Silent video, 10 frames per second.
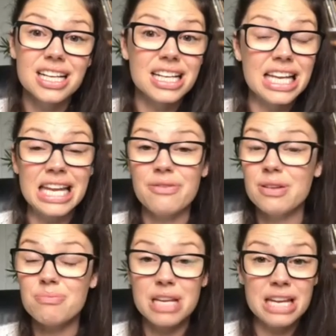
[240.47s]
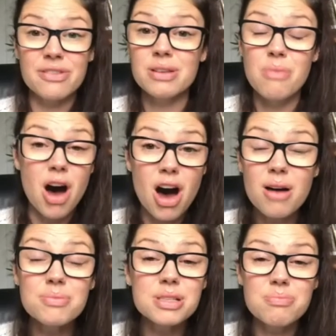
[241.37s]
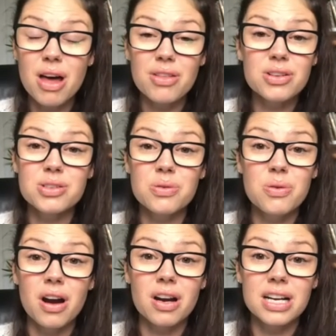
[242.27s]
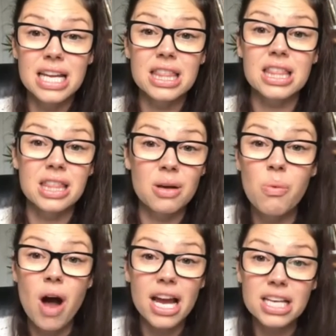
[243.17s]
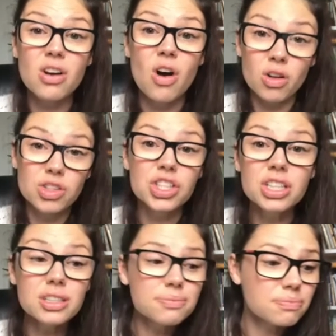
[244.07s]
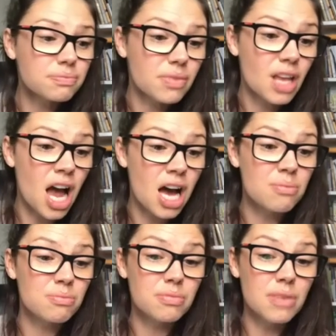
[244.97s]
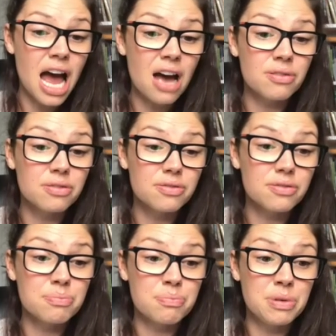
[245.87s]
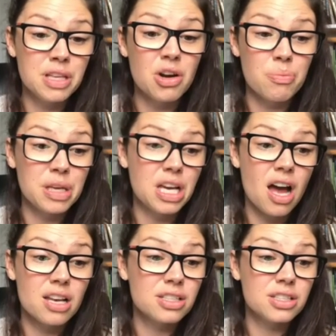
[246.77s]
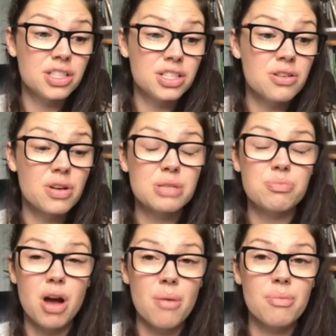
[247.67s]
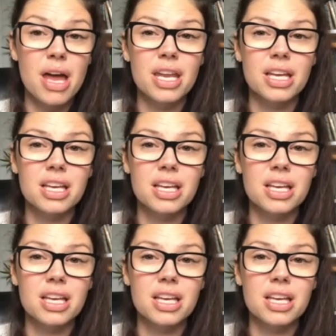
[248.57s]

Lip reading: even moms, mothers who are in the wine culture have, you know, begun to notice problematic